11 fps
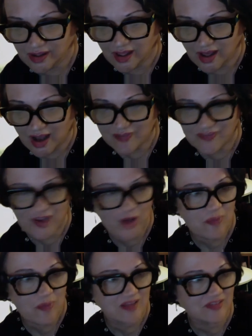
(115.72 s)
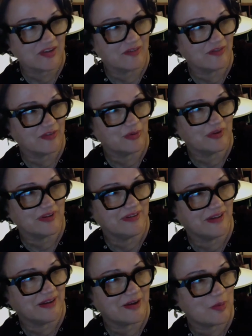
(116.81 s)
I found masking fluid
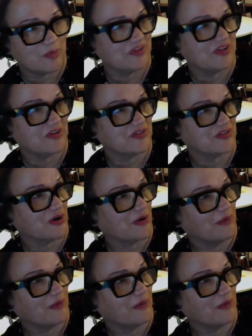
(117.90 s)
a couple of years ago,